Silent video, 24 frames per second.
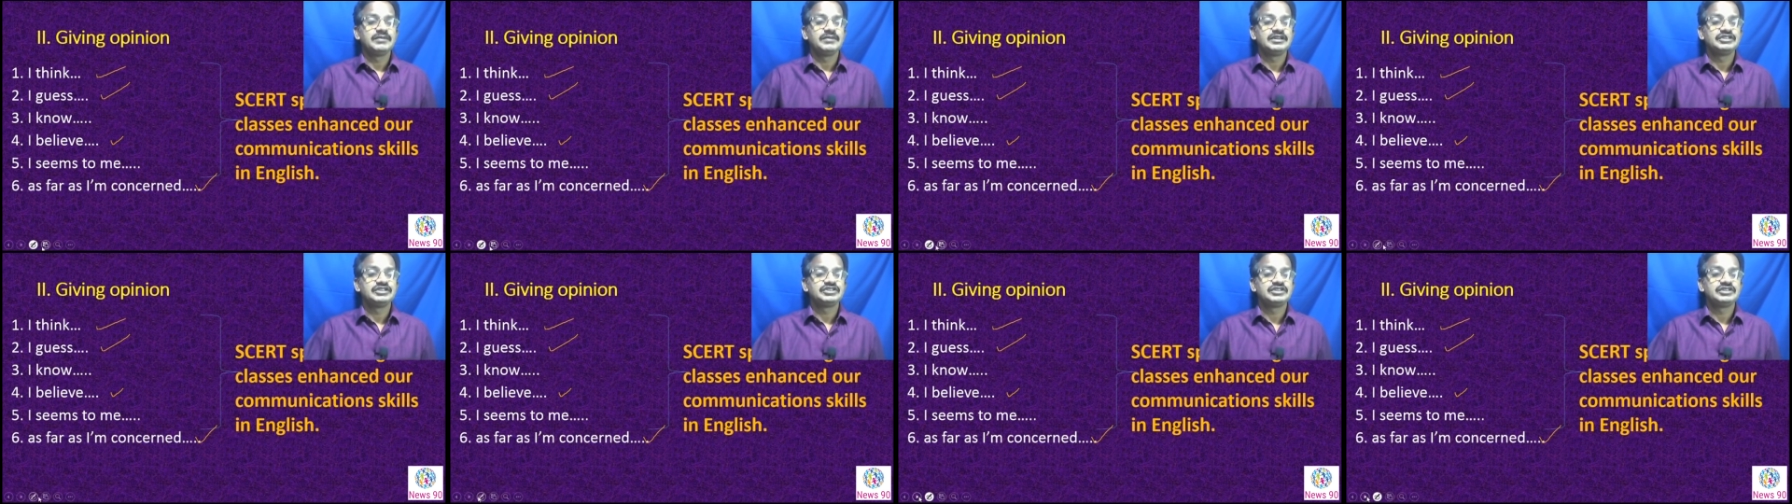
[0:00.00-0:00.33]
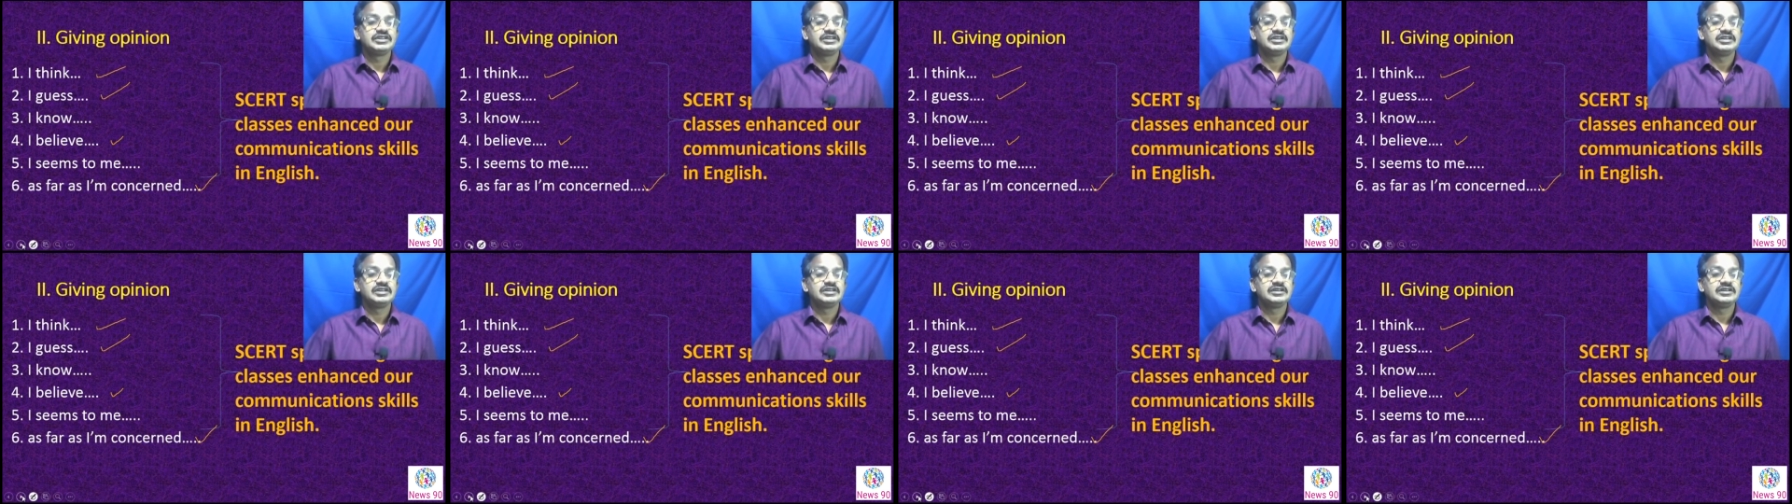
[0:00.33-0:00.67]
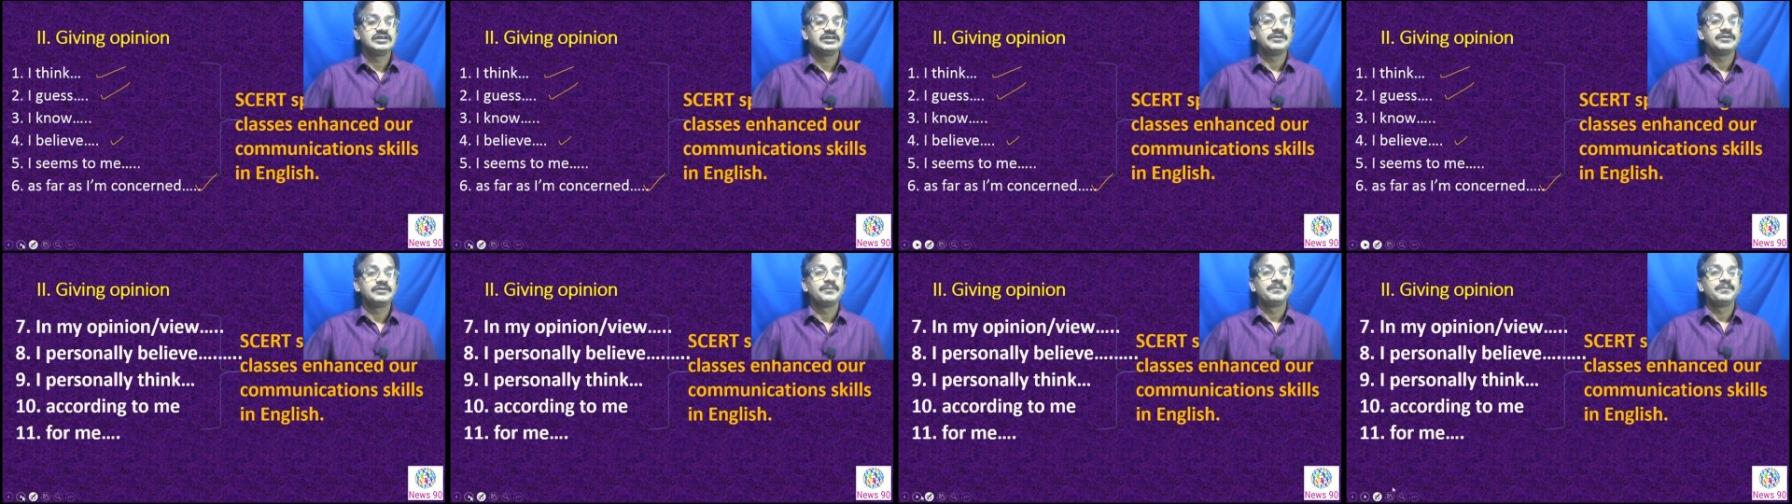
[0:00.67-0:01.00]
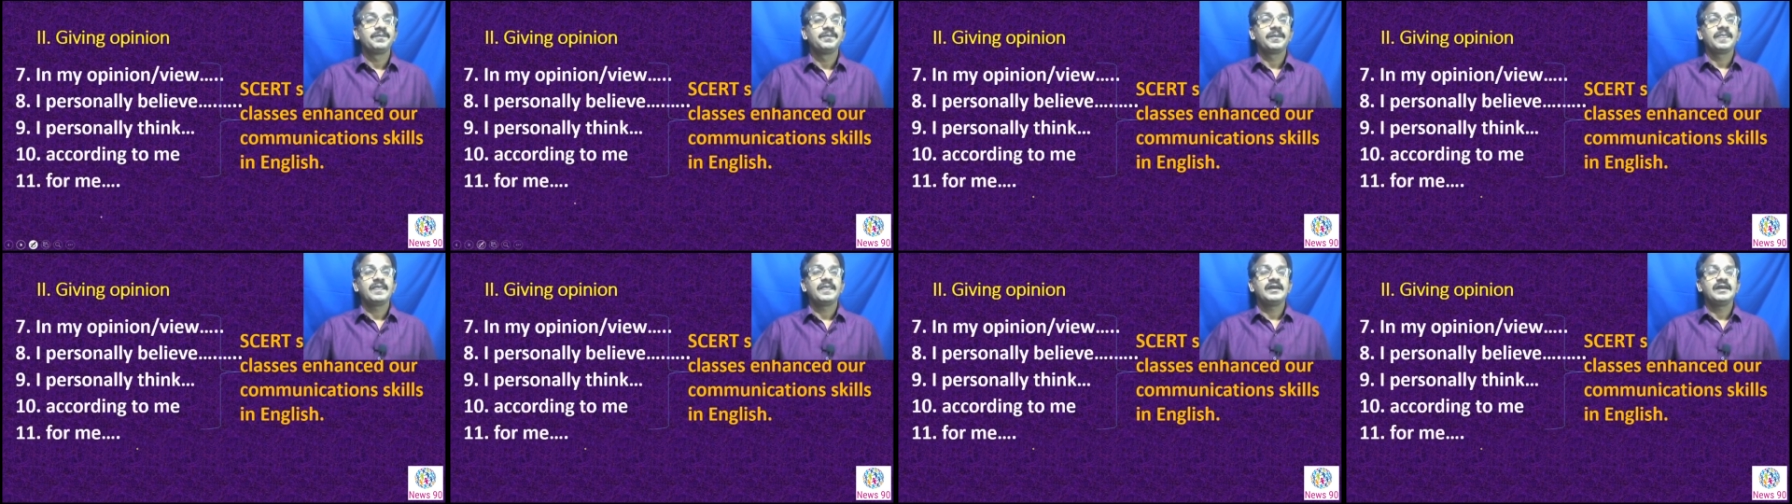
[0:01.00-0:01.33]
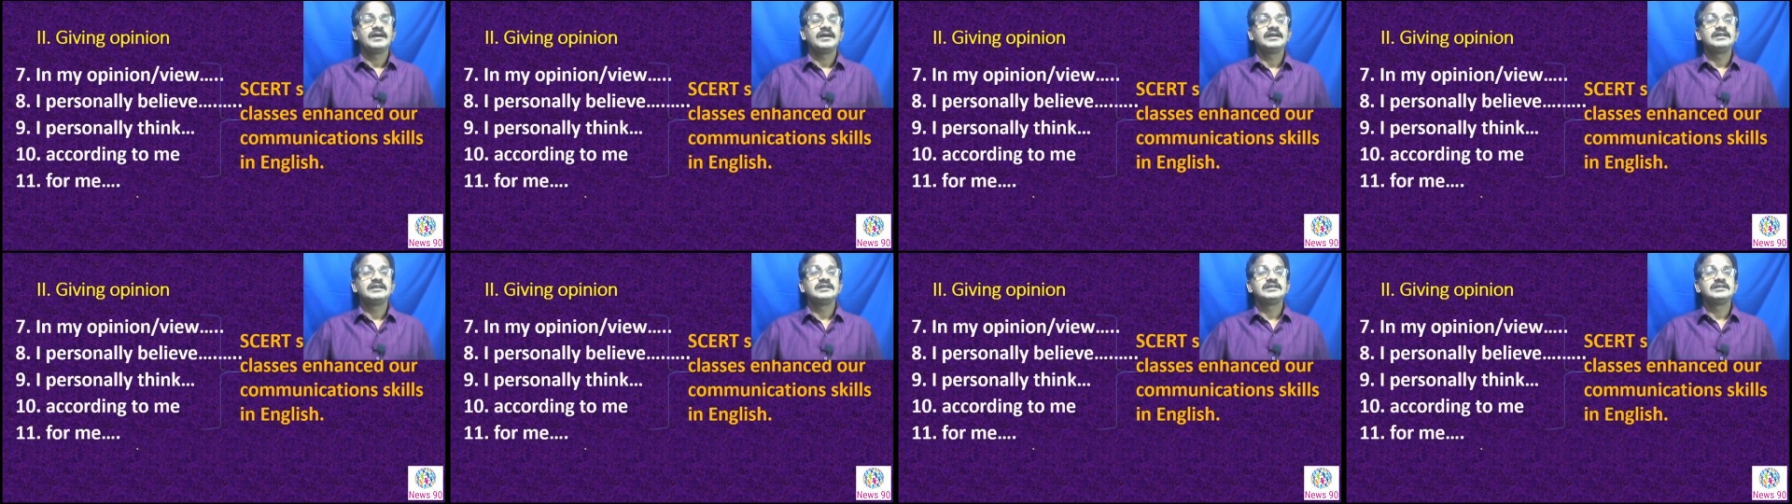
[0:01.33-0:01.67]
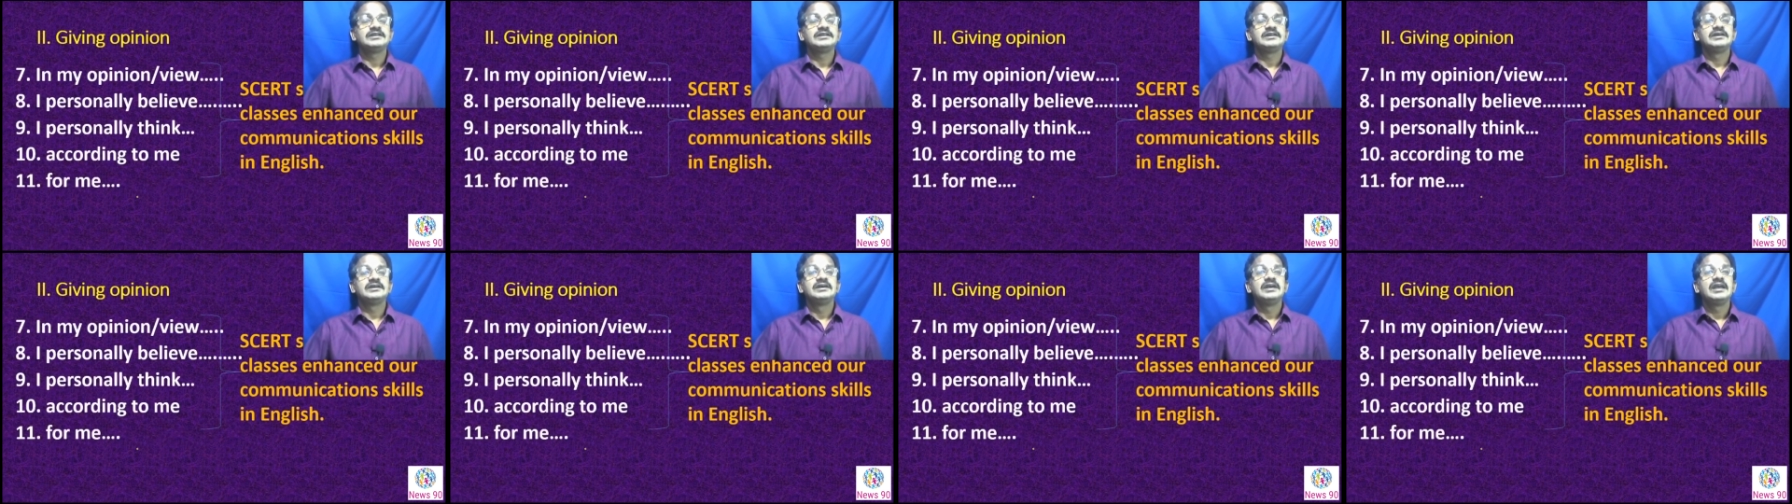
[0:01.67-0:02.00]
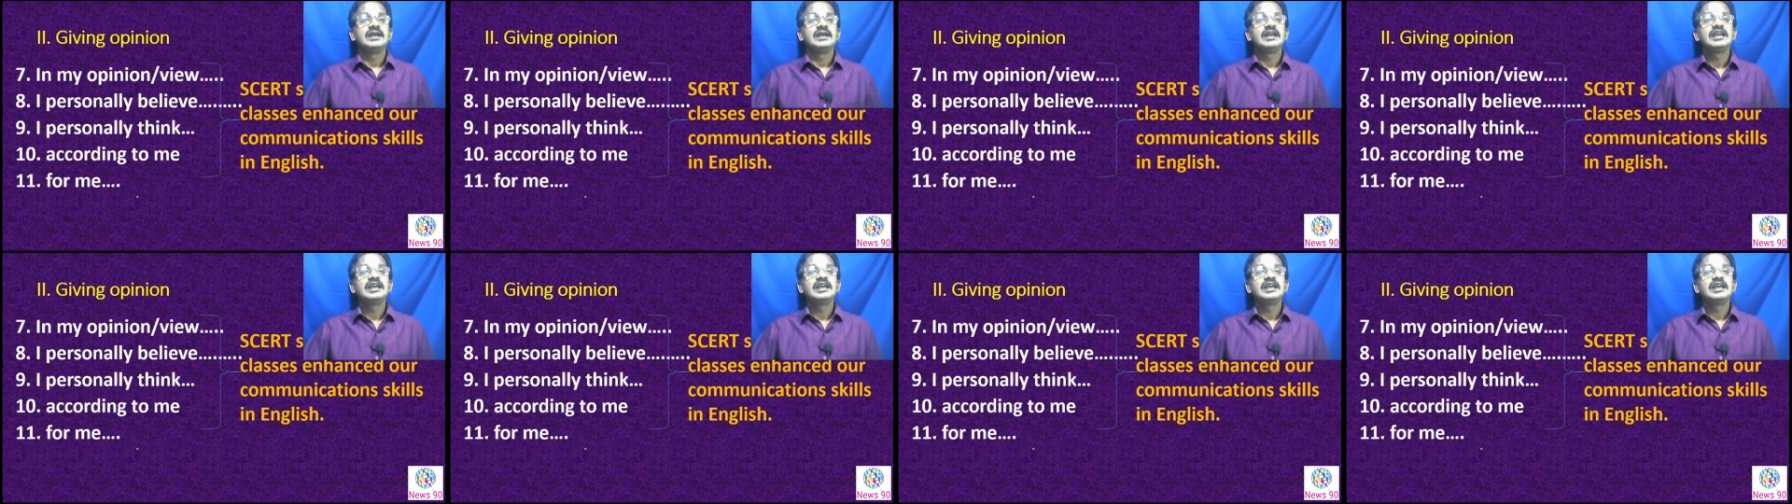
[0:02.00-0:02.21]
mentioned here and uh,